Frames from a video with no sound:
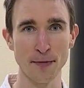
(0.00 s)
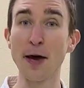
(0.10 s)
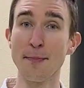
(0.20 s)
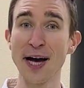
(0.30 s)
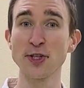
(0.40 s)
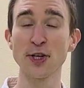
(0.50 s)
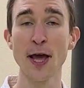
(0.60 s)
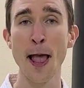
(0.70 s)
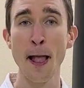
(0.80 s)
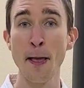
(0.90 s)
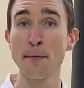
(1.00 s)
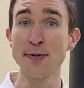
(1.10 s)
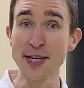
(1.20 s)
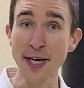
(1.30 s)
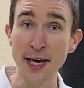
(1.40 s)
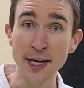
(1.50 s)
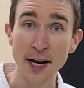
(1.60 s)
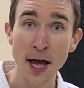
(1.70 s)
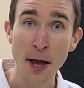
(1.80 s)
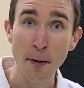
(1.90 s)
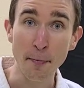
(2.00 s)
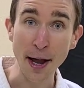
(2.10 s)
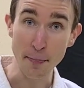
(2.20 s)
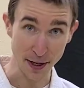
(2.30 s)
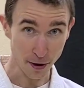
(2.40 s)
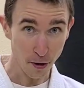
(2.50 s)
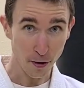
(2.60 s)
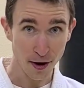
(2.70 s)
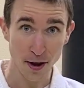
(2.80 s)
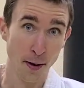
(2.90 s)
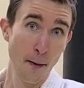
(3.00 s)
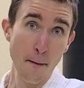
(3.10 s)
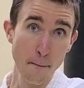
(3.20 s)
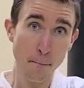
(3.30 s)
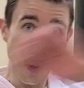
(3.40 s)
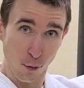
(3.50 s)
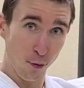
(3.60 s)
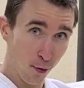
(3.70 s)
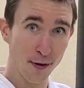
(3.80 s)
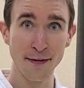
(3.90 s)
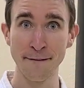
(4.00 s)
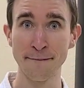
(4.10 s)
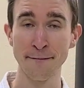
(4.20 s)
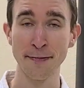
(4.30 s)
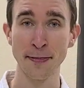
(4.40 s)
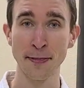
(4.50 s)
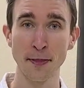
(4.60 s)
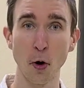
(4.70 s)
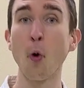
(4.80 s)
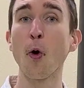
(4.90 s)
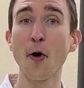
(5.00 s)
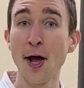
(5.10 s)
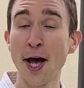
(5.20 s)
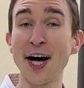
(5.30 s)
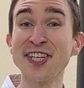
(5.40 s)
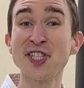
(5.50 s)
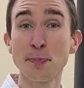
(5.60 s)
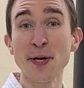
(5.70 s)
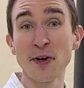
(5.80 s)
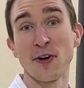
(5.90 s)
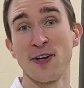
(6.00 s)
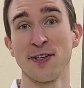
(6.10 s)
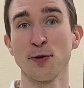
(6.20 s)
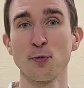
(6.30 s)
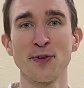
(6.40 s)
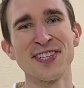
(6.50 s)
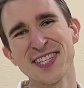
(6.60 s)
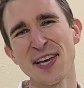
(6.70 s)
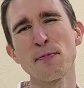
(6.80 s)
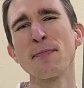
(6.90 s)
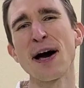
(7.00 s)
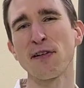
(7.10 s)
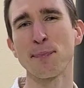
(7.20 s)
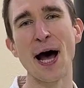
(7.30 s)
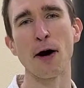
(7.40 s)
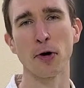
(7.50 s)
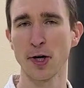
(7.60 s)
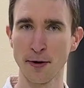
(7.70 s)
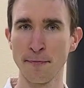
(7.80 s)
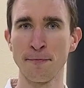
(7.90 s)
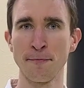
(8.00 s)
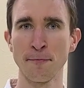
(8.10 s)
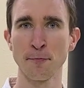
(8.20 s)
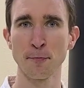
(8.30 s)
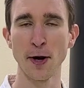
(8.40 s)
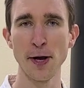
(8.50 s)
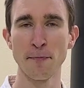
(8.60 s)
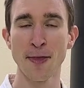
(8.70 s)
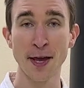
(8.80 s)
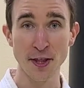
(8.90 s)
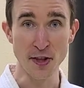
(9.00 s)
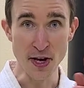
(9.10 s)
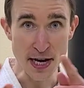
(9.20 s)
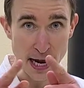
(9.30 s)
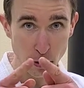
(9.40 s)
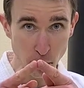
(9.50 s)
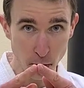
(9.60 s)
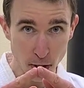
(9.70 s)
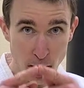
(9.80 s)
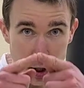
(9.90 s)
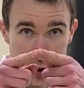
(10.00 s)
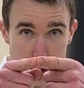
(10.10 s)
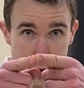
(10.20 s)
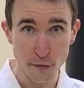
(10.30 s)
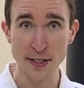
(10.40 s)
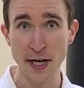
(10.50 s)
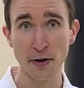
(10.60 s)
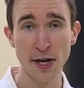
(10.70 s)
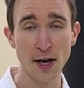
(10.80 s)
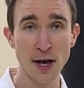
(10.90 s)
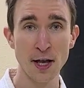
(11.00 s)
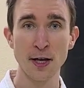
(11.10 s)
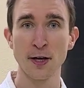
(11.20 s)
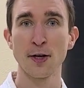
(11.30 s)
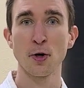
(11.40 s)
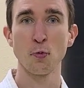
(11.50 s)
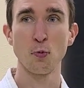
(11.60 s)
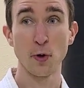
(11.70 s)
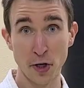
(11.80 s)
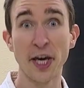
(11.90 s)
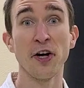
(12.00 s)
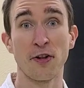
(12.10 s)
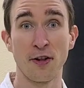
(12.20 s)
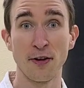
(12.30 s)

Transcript: Imagine being hit by a pillow, poof, or a spear with the same amount of power, right? The narrower surface area will kill.